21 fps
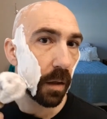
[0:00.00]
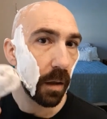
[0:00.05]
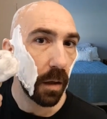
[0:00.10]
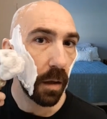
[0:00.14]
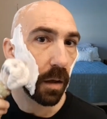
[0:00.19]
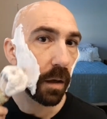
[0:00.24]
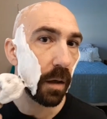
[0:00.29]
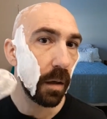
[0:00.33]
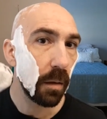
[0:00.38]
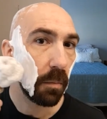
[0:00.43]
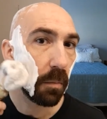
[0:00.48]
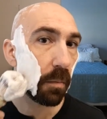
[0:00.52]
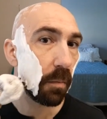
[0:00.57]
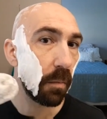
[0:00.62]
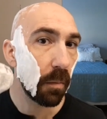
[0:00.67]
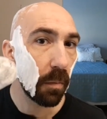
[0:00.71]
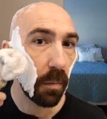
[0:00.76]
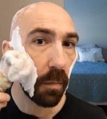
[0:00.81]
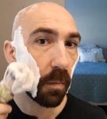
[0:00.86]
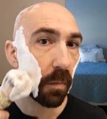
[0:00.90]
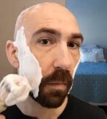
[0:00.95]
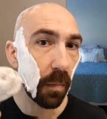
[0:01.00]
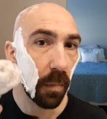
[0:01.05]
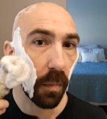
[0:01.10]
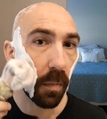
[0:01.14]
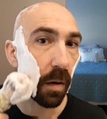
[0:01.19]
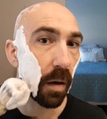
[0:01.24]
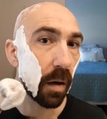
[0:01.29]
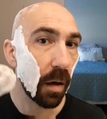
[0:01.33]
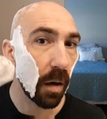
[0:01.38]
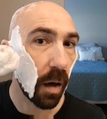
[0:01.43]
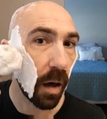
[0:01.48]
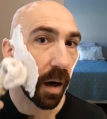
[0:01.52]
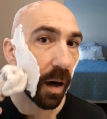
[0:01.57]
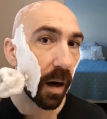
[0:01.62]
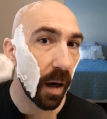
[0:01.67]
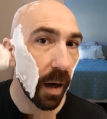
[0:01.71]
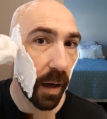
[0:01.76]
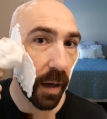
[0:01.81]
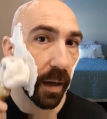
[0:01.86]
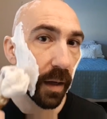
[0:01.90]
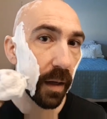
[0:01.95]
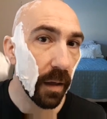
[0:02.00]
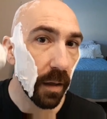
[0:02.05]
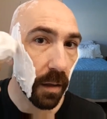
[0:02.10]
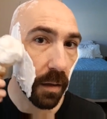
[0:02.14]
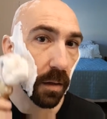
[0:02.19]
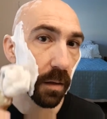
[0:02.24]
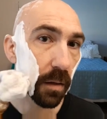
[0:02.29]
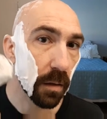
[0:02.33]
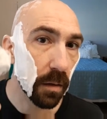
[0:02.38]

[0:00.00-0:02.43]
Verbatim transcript: Um, I